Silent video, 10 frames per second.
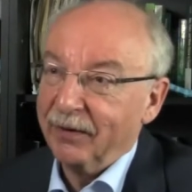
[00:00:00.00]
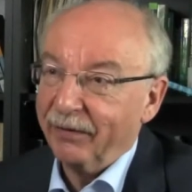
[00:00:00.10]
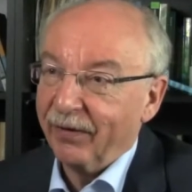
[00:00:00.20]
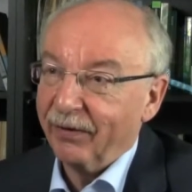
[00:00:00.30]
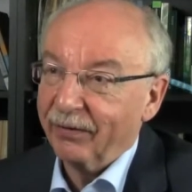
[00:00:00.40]

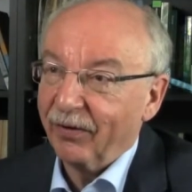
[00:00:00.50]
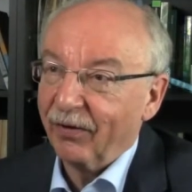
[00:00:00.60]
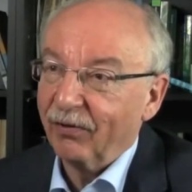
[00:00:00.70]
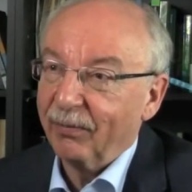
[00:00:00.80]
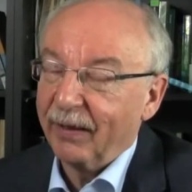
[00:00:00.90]
defensive
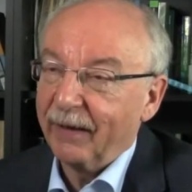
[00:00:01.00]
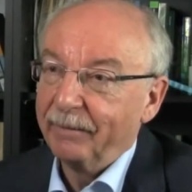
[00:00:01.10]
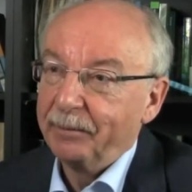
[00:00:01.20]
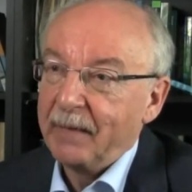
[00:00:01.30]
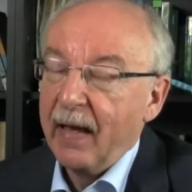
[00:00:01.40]
decision
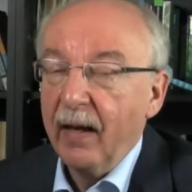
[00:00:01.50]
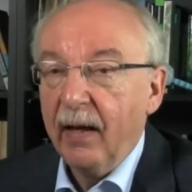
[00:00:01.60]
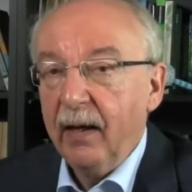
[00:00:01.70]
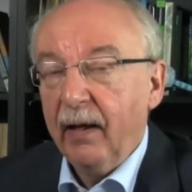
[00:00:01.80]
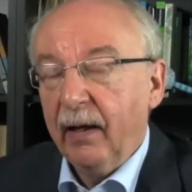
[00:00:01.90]
making.
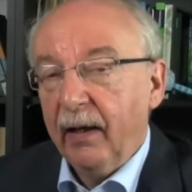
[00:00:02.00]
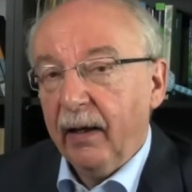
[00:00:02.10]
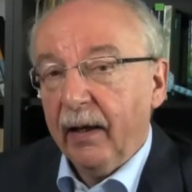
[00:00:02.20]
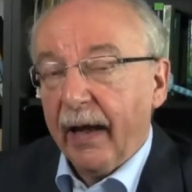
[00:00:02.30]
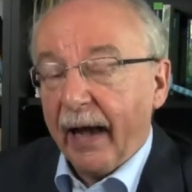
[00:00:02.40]

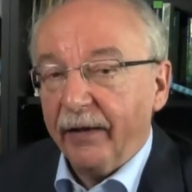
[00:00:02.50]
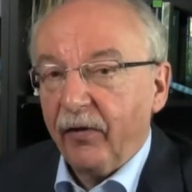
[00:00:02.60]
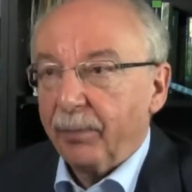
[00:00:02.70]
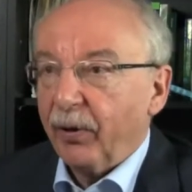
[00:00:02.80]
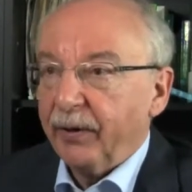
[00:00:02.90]
At
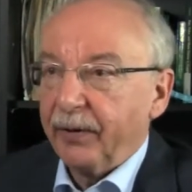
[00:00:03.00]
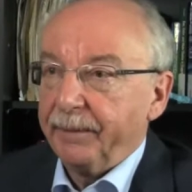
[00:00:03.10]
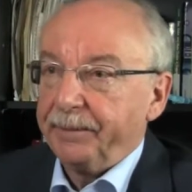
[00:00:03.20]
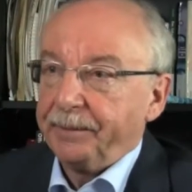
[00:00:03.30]
this point,